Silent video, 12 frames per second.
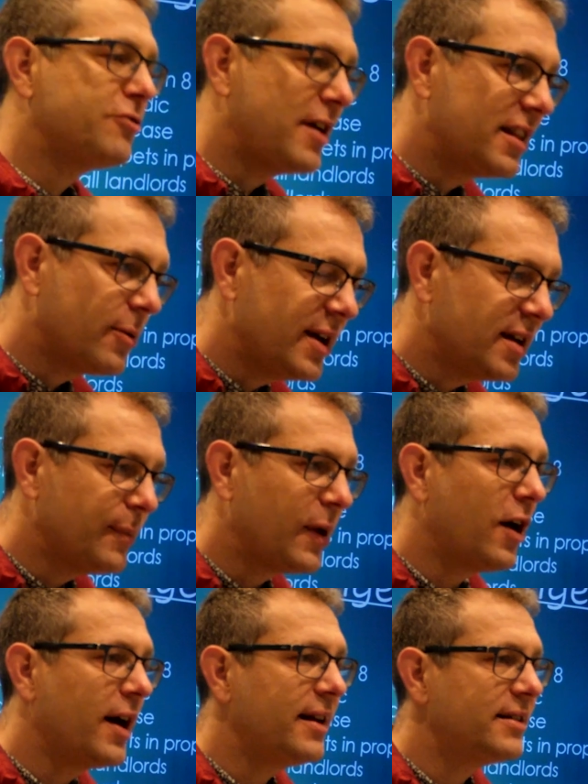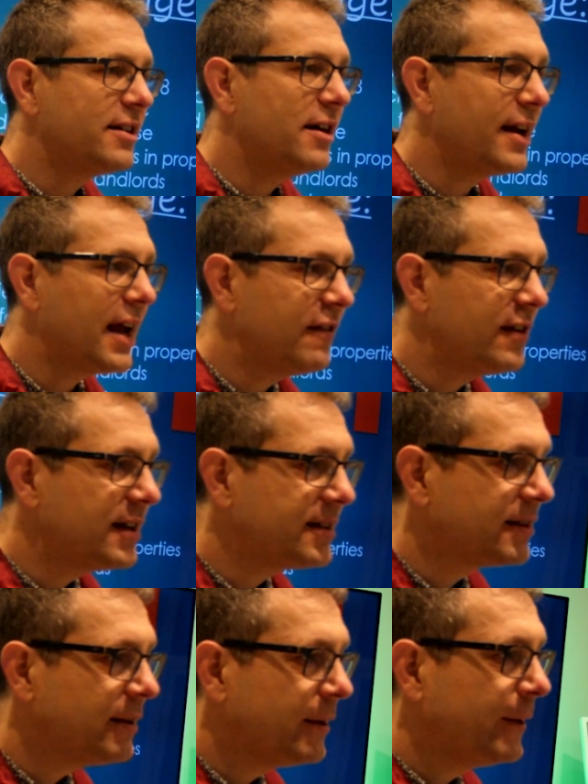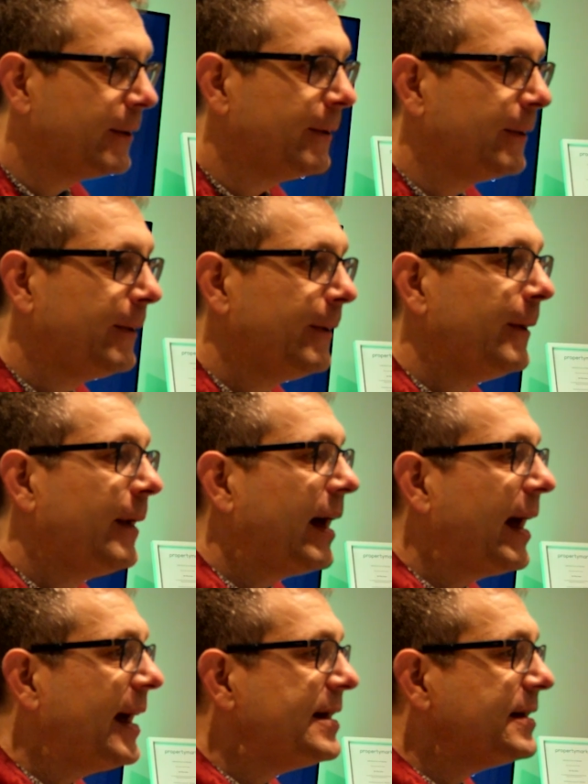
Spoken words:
that we're compliant in certain areas. And